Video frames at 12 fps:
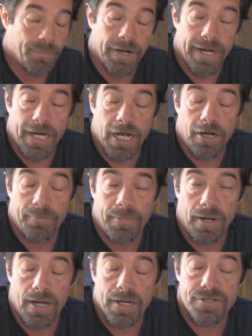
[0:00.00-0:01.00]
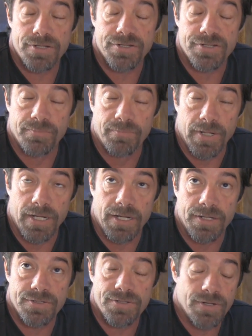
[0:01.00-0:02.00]
the breakout box is the
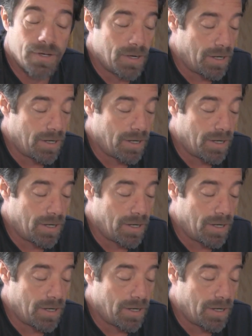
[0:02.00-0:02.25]
means